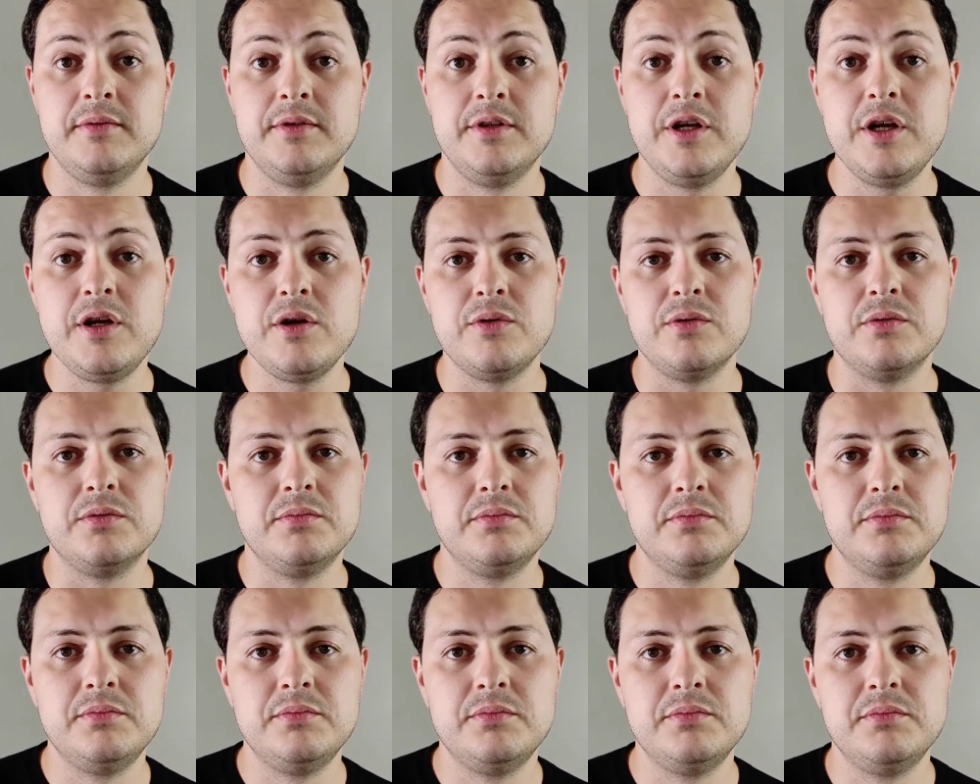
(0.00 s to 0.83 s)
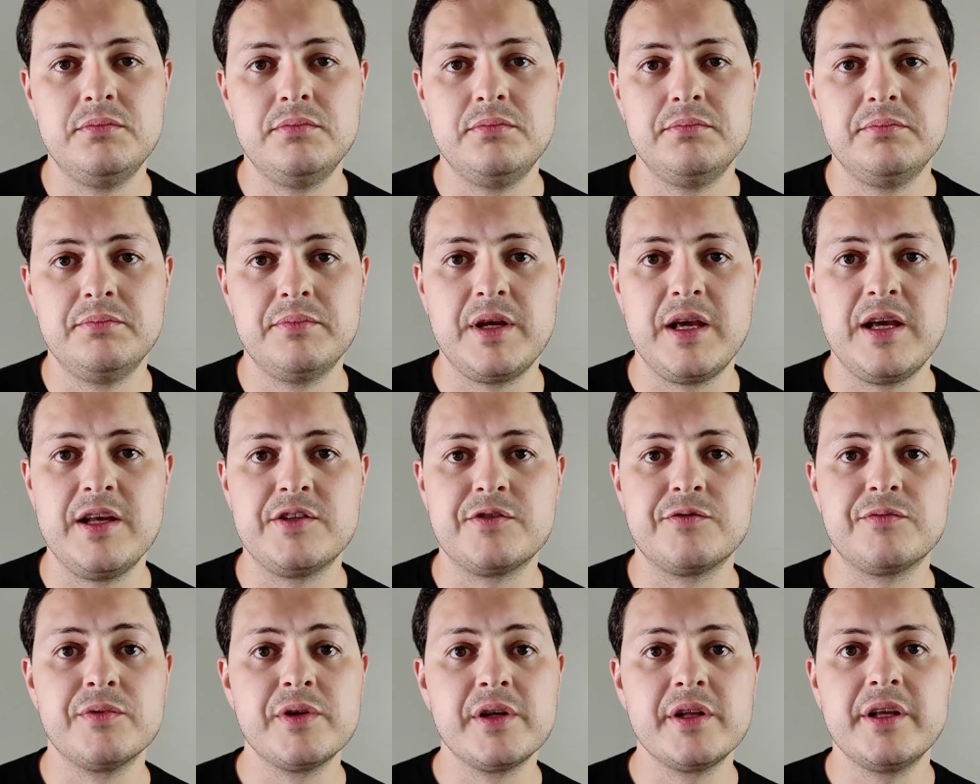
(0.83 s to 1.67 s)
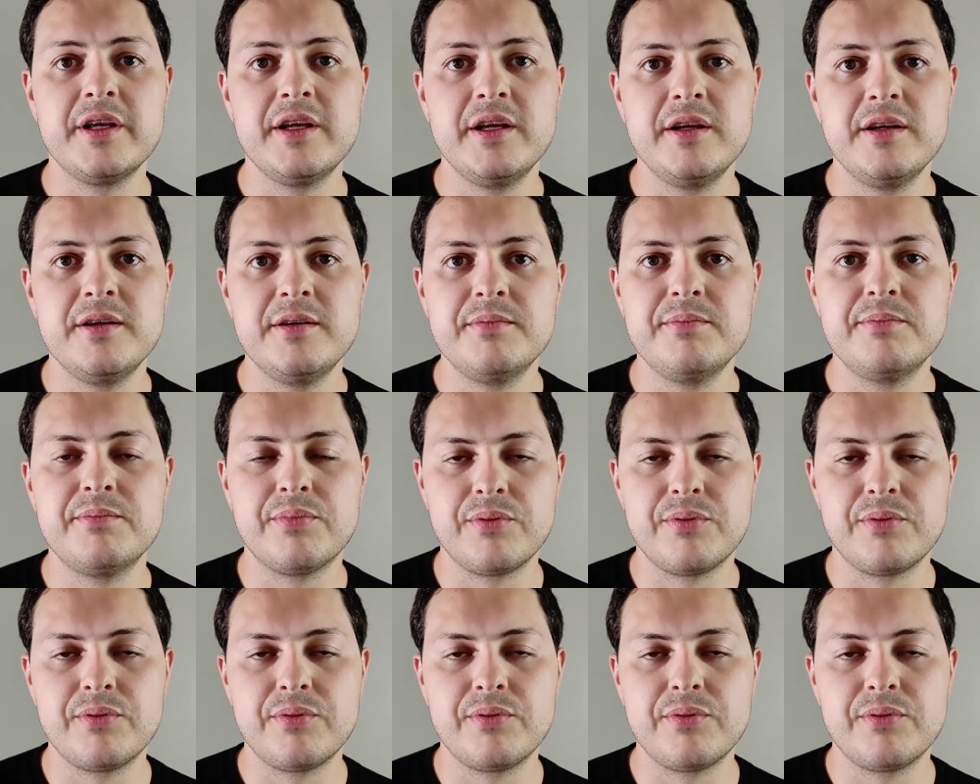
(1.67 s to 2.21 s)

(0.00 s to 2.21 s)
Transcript: You. It's really